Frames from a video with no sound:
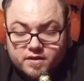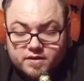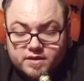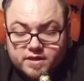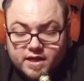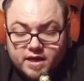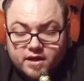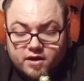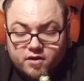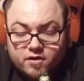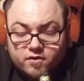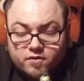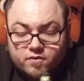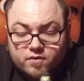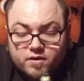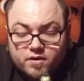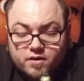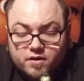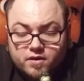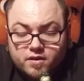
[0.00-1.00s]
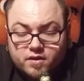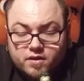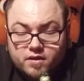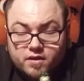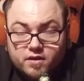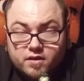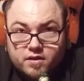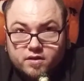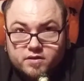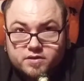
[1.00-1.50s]
Now,
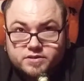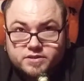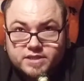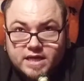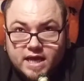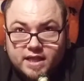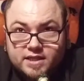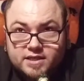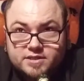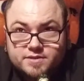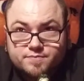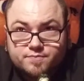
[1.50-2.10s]
Sally's